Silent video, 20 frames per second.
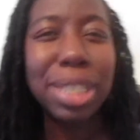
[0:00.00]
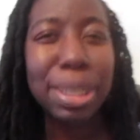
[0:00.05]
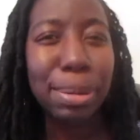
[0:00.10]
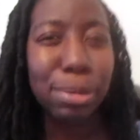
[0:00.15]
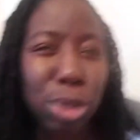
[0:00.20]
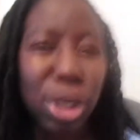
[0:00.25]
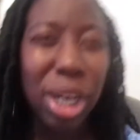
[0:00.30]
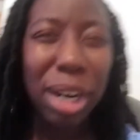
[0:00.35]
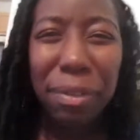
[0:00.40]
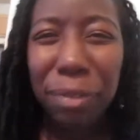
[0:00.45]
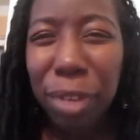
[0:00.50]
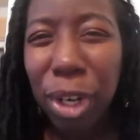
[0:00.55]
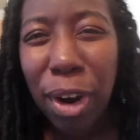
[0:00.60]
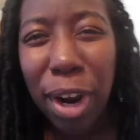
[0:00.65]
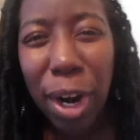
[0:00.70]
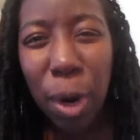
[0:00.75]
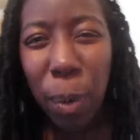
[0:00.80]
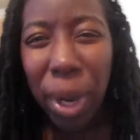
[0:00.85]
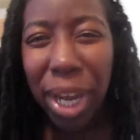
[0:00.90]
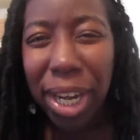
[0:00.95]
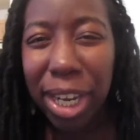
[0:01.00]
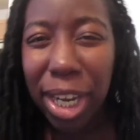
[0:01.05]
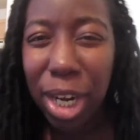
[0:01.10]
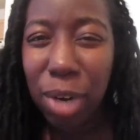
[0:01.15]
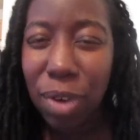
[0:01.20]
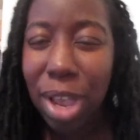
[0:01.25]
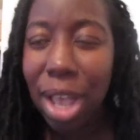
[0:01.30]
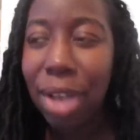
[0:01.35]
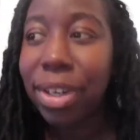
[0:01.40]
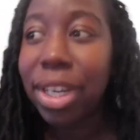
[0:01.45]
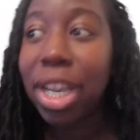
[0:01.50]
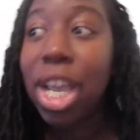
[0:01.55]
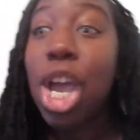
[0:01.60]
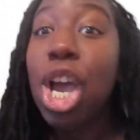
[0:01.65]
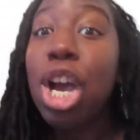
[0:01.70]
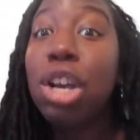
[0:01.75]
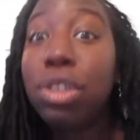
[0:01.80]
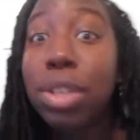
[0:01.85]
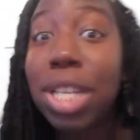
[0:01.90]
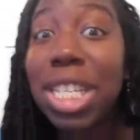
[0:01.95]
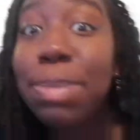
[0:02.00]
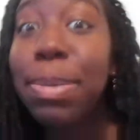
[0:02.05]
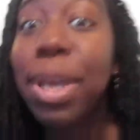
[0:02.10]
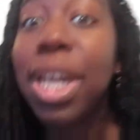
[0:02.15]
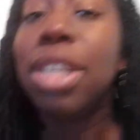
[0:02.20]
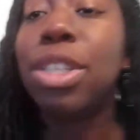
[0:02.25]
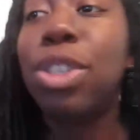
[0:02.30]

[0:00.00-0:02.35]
So I was trying to figure out a way to get around it. So this made it